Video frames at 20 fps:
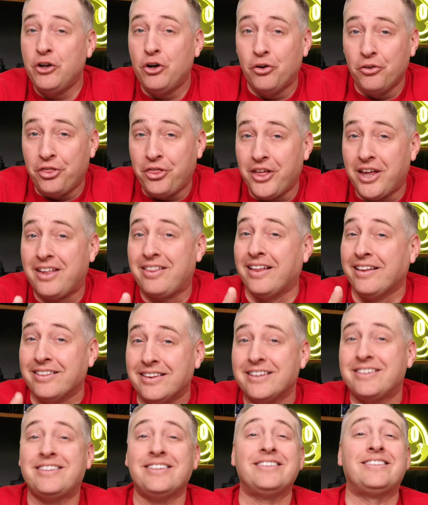you don't think that
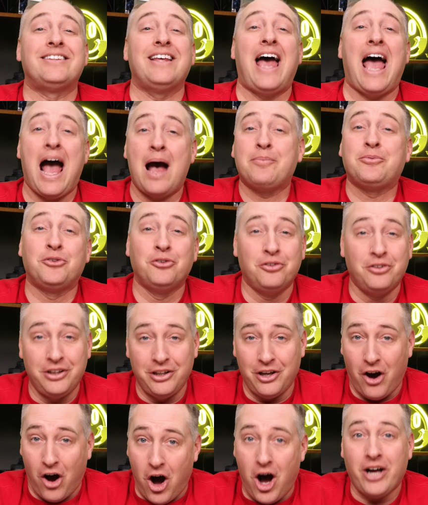this is
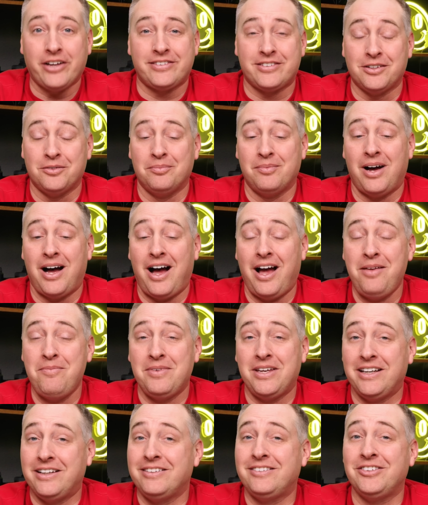absolutely awesome,
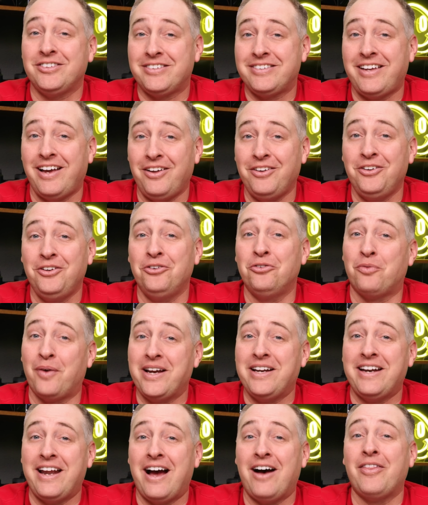I'm gonna just tell you
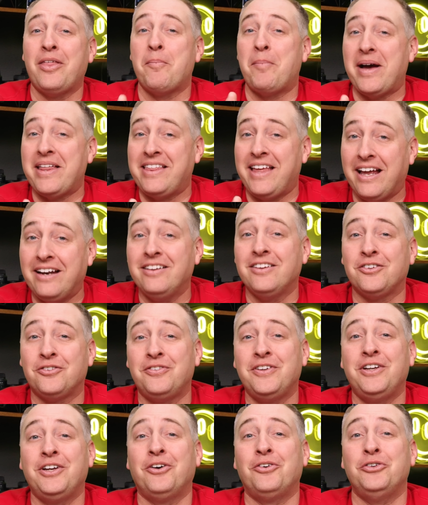right now that by the end of this
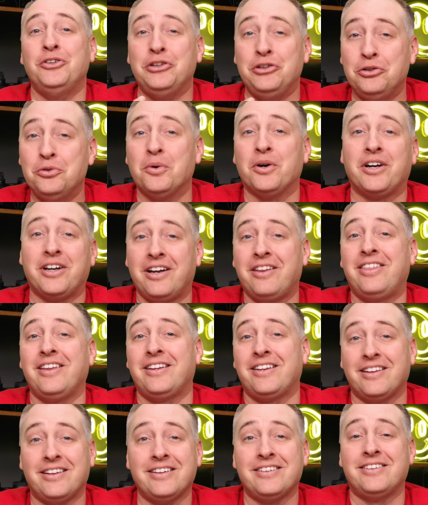video, you are gonna
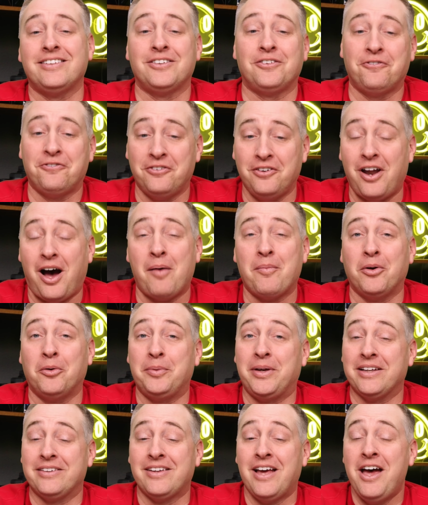think that this is phenomenal
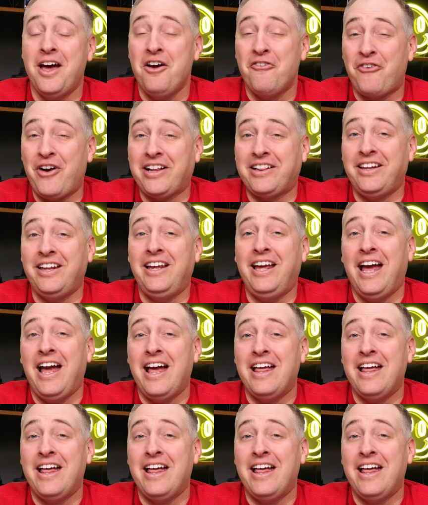because frankly,